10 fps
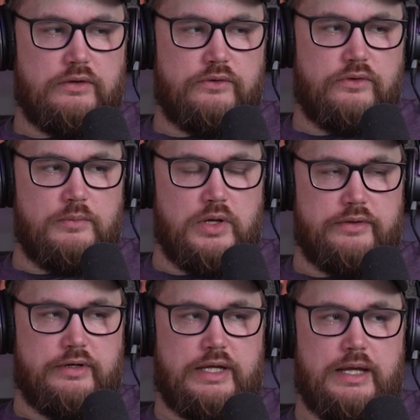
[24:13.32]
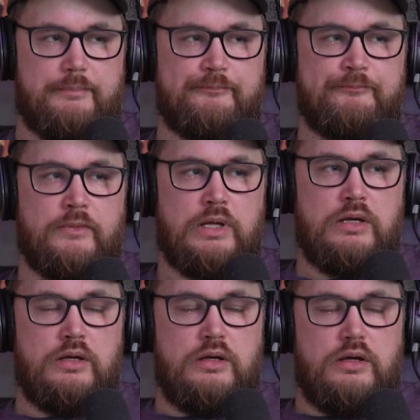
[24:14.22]
some other game.
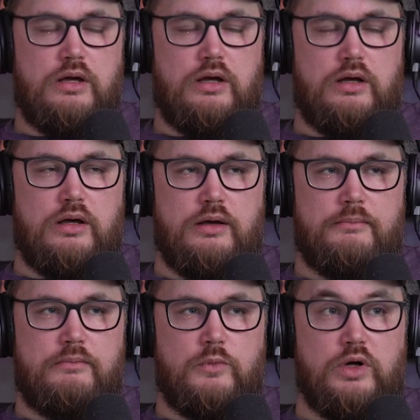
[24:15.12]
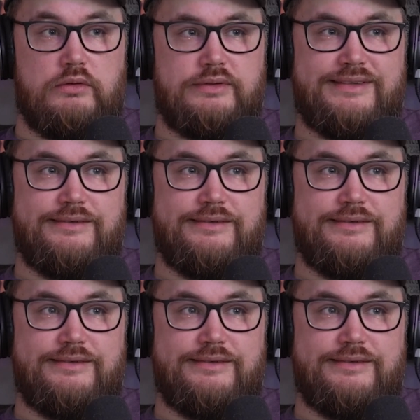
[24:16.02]
Go-Go